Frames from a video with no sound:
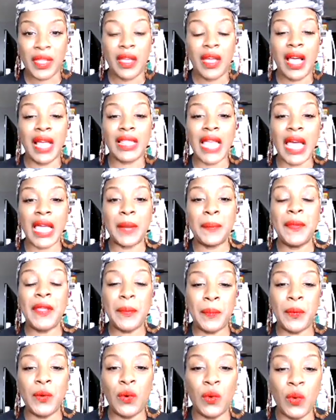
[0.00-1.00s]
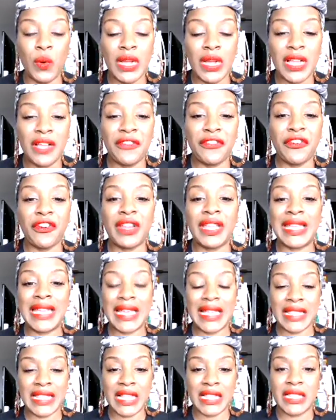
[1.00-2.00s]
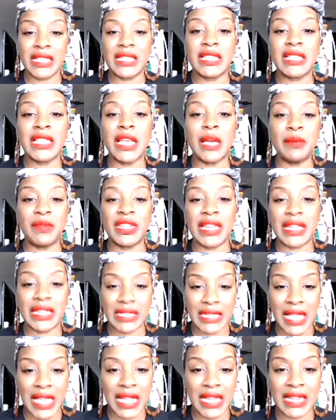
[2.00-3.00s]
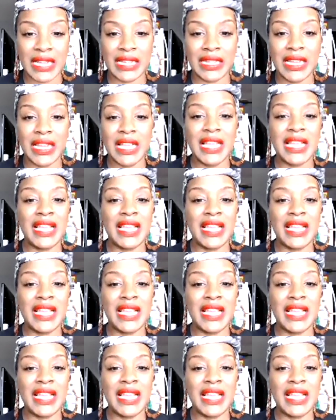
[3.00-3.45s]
A lot of people forget that the subject line